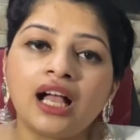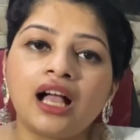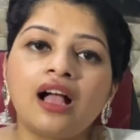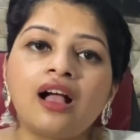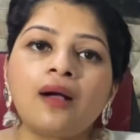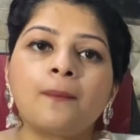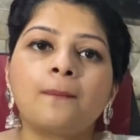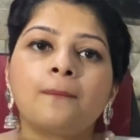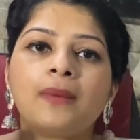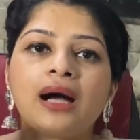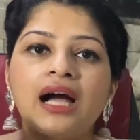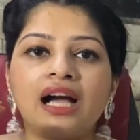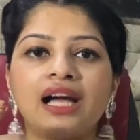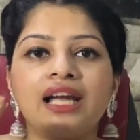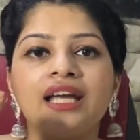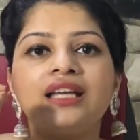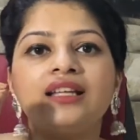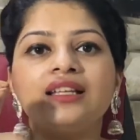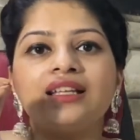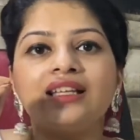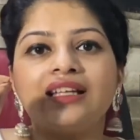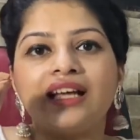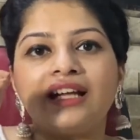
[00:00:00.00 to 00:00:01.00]
my
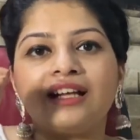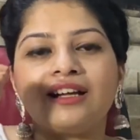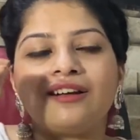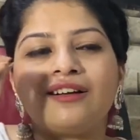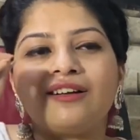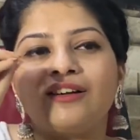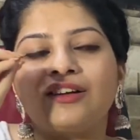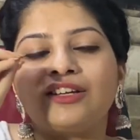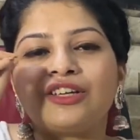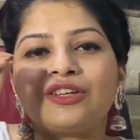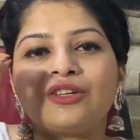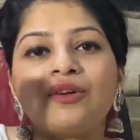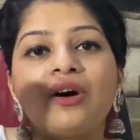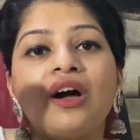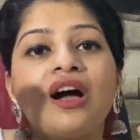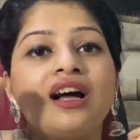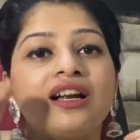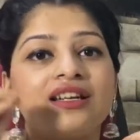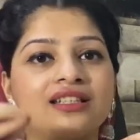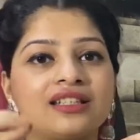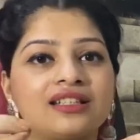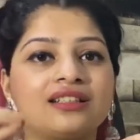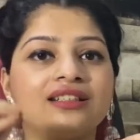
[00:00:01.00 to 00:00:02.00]

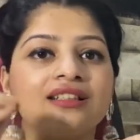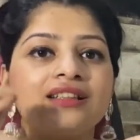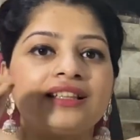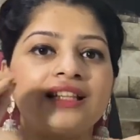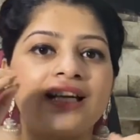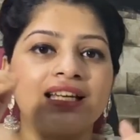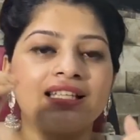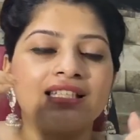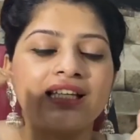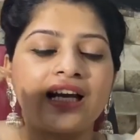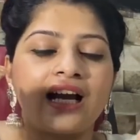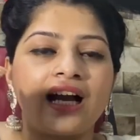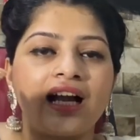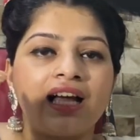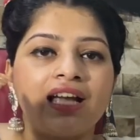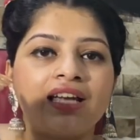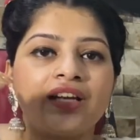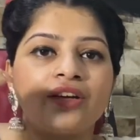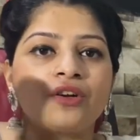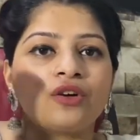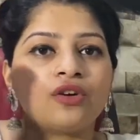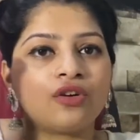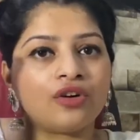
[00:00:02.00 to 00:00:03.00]
article that I
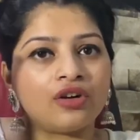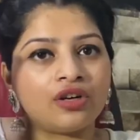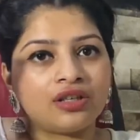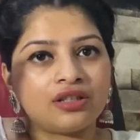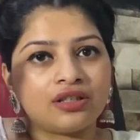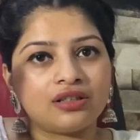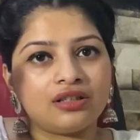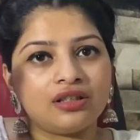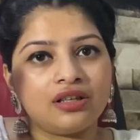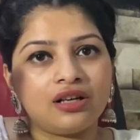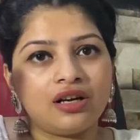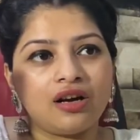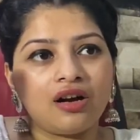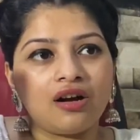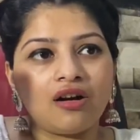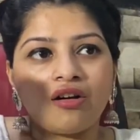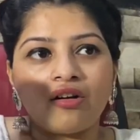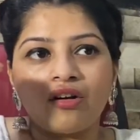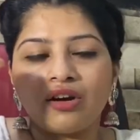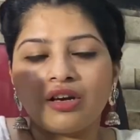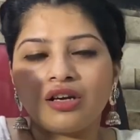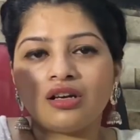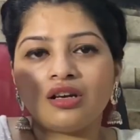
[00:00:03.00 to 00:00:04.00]
got
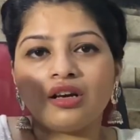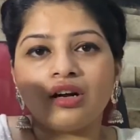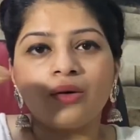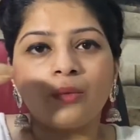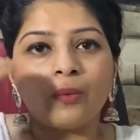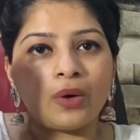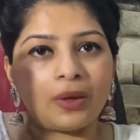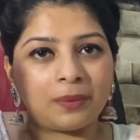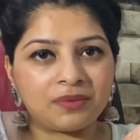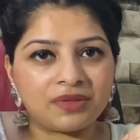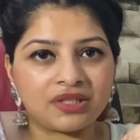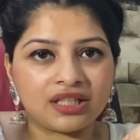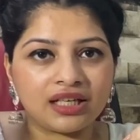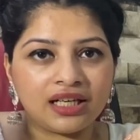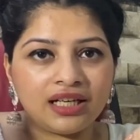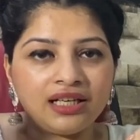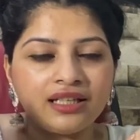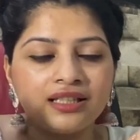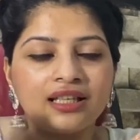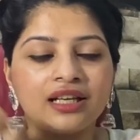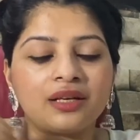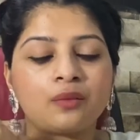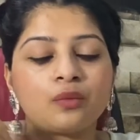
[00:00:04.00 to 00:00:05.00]
on a
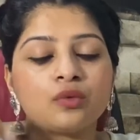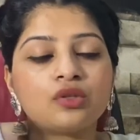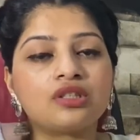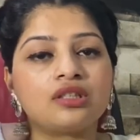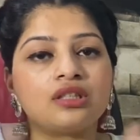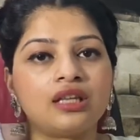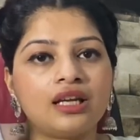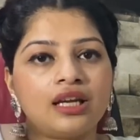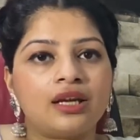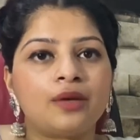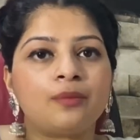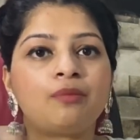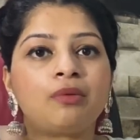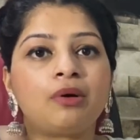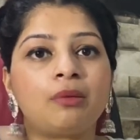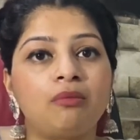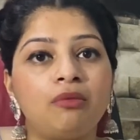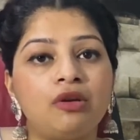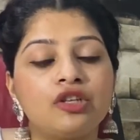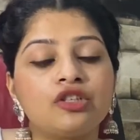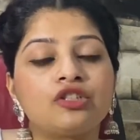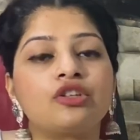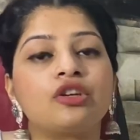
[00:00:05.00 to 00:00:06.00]
website that was there
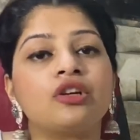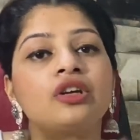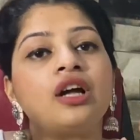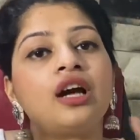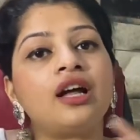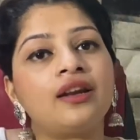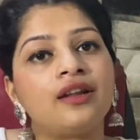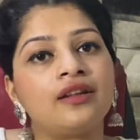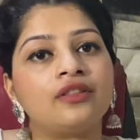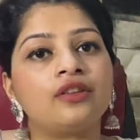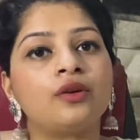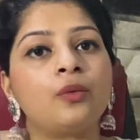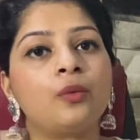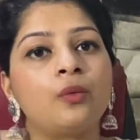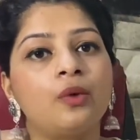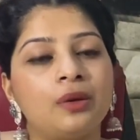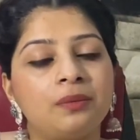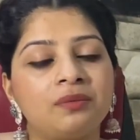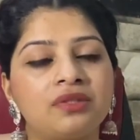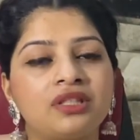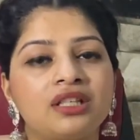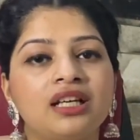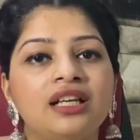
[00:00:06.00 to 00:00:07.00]
published on another
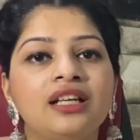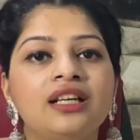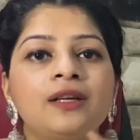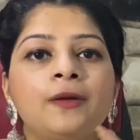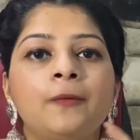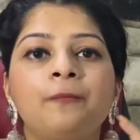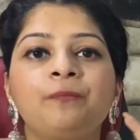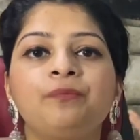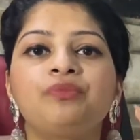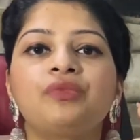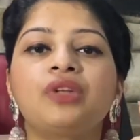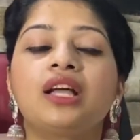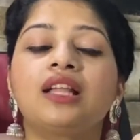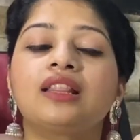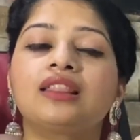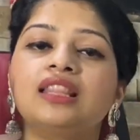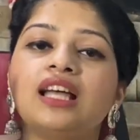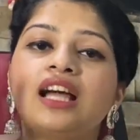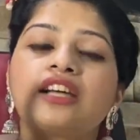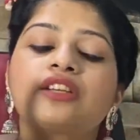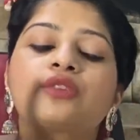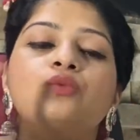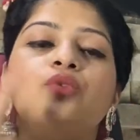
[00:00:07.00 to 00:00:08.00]
website,
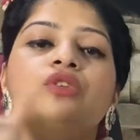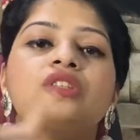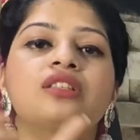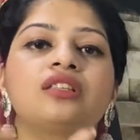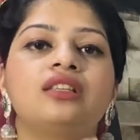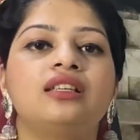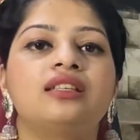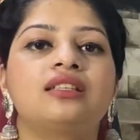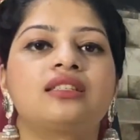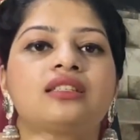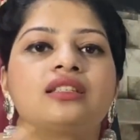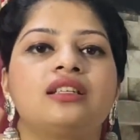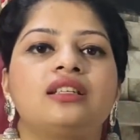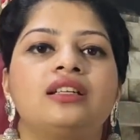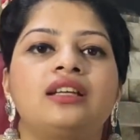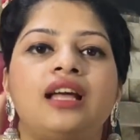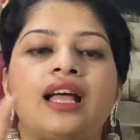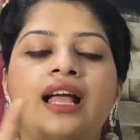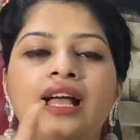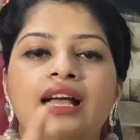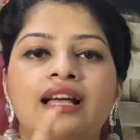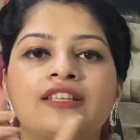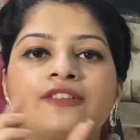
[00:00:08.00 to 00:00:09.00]
that was listed
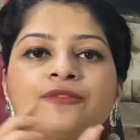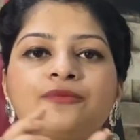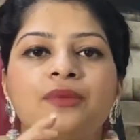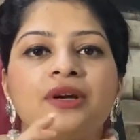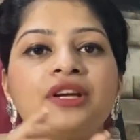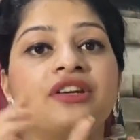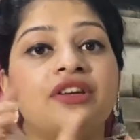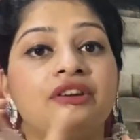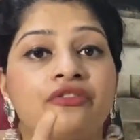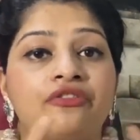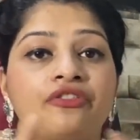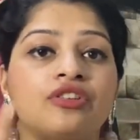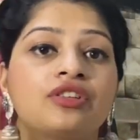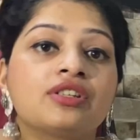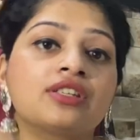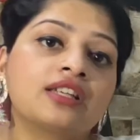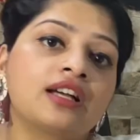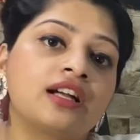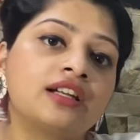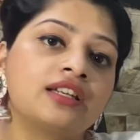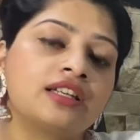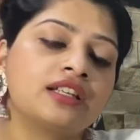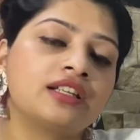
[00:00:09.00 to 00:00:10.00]
as my reference
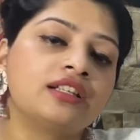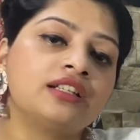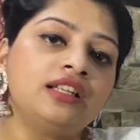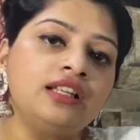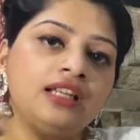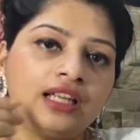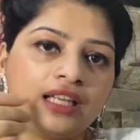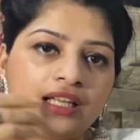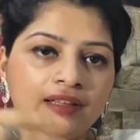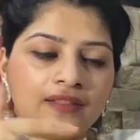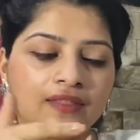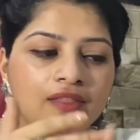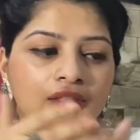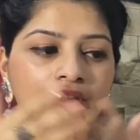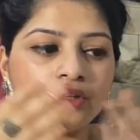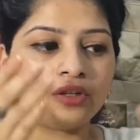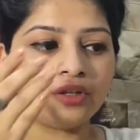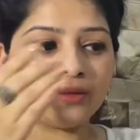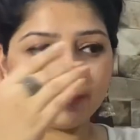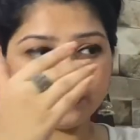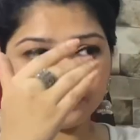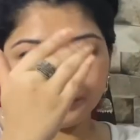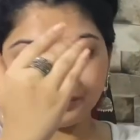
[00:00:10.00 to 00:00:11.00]
article in
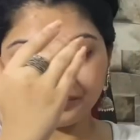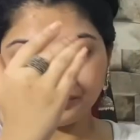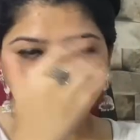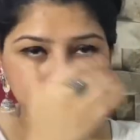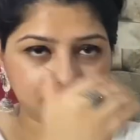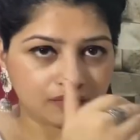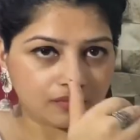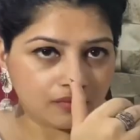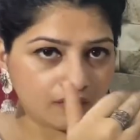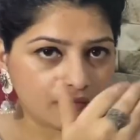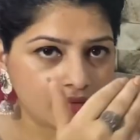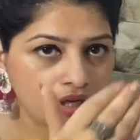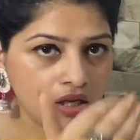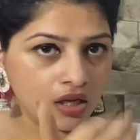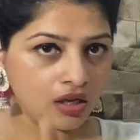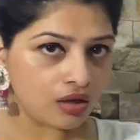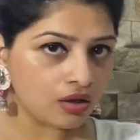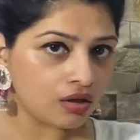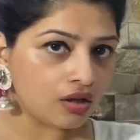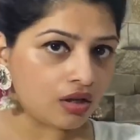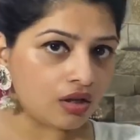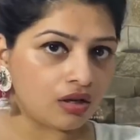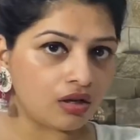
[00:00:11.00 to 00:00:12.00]
the
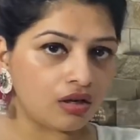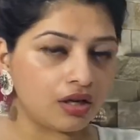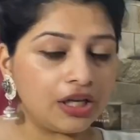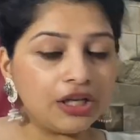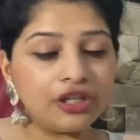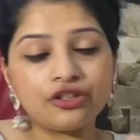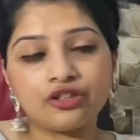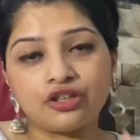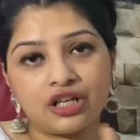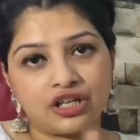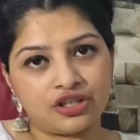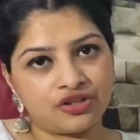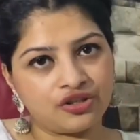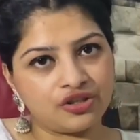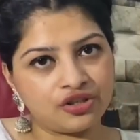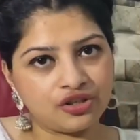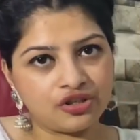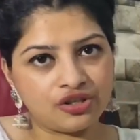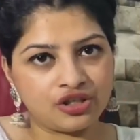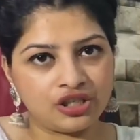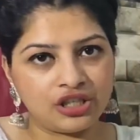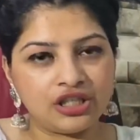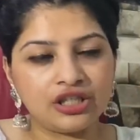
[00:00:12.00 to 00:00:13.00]
introduction
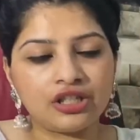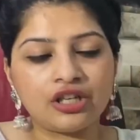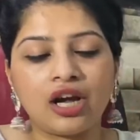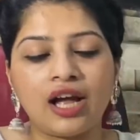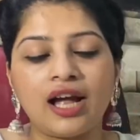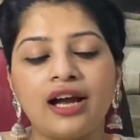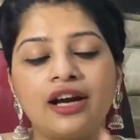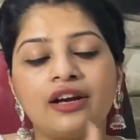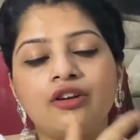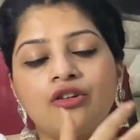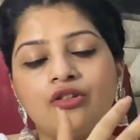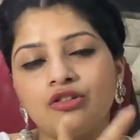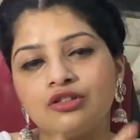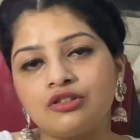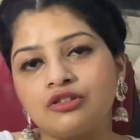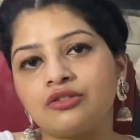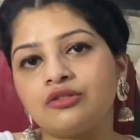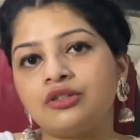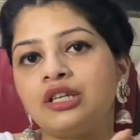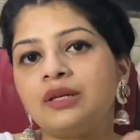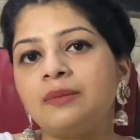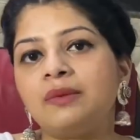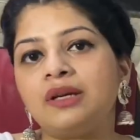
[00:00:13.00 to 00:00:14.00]
sheet, and also
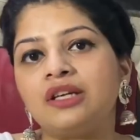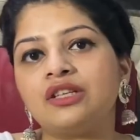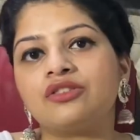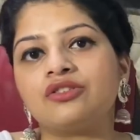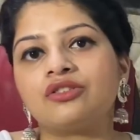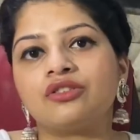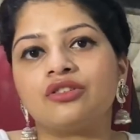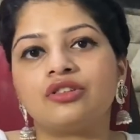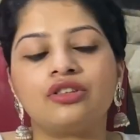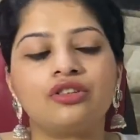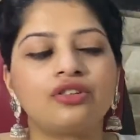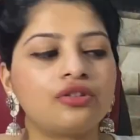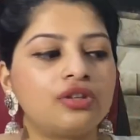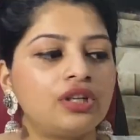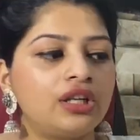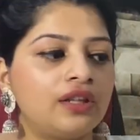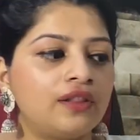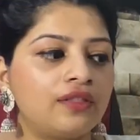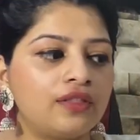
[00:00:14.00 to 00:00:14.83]
he mentioned it in